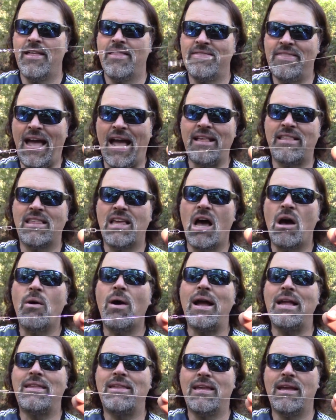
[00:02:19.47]
That's how
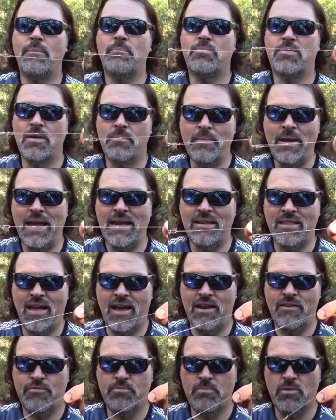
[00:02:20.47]
I tip the main
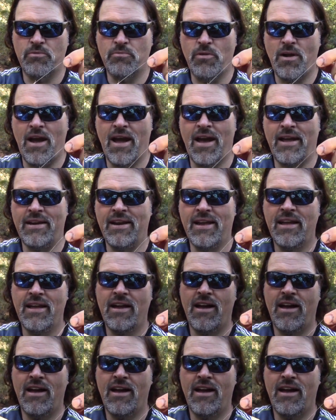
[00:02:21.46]
line from the rod.